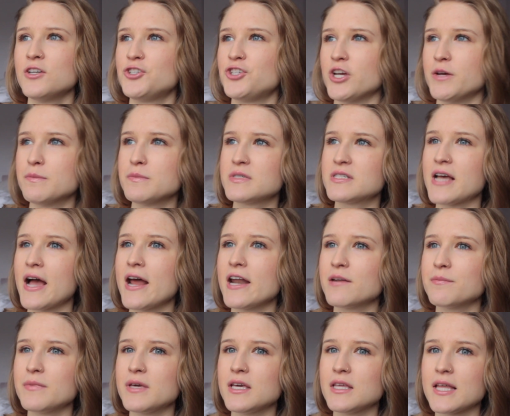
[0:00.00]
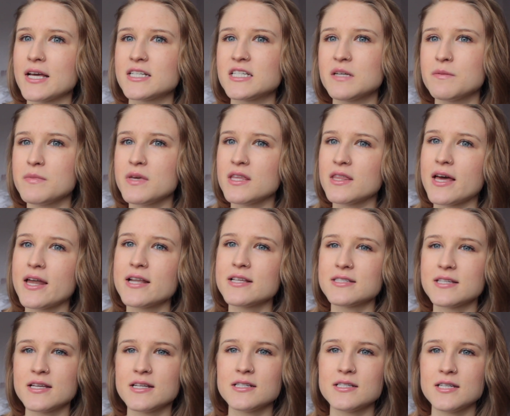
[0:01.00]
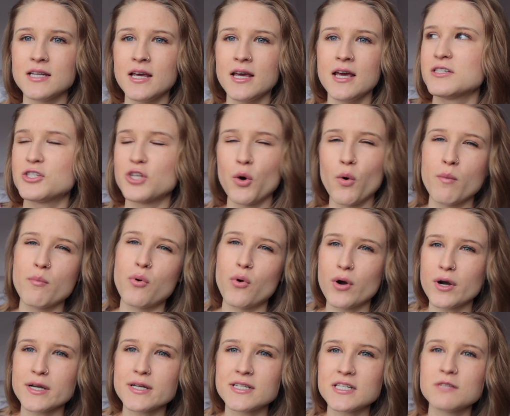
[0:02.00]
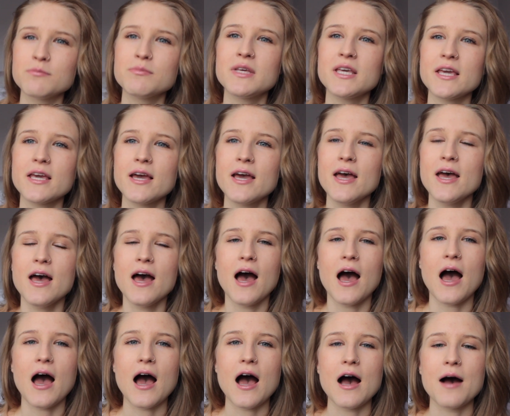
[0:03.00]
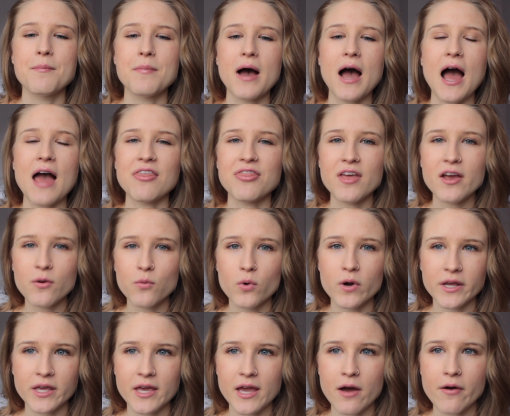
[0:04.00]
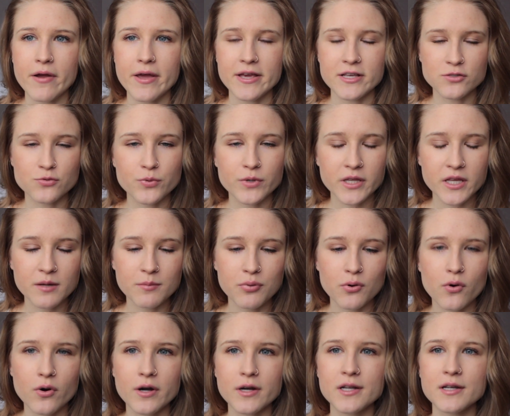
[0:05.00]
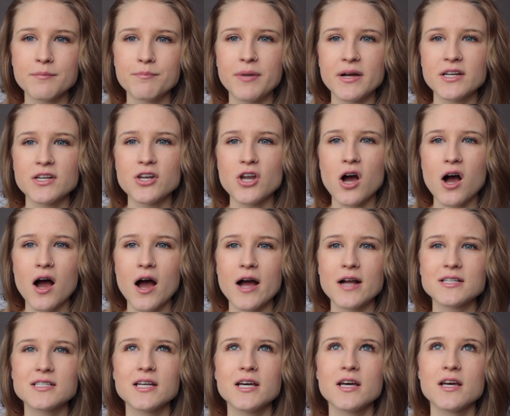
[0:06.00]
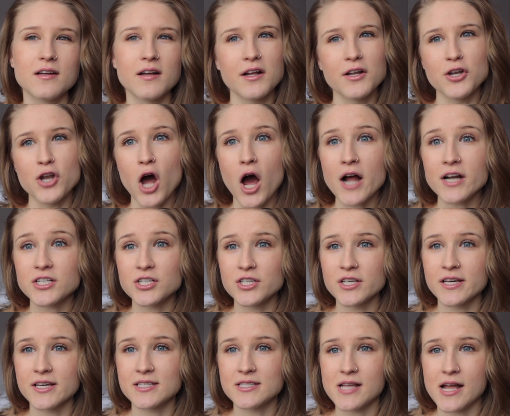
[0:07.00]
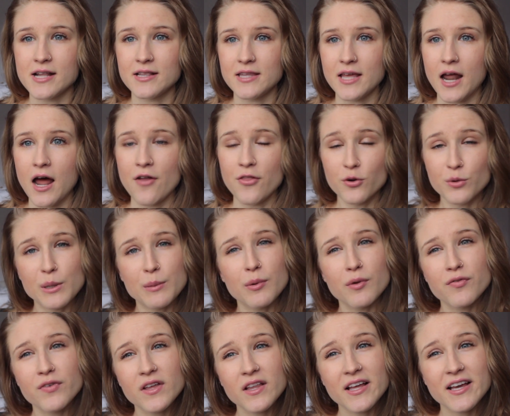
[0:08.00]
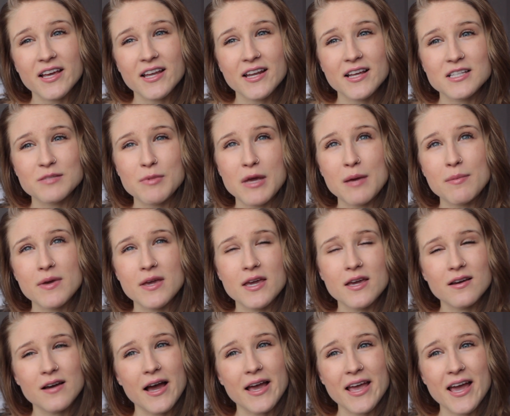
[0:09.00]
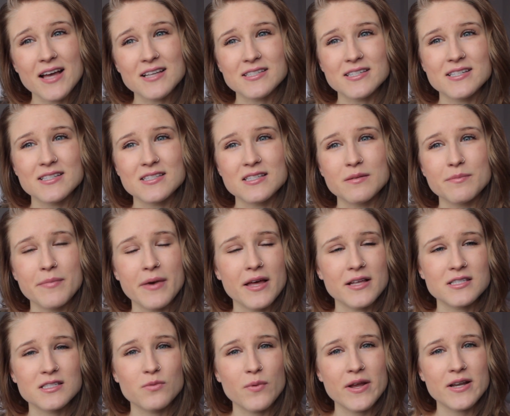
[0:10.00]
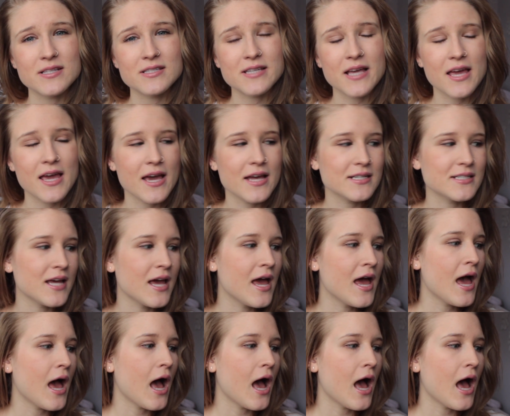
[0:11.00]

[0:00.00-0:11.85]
gym side of me, like to me that isn't so important to me. Um, I think working out is really important but not not to the extent that other people feel like it is maybe, I guess is the best way to say it.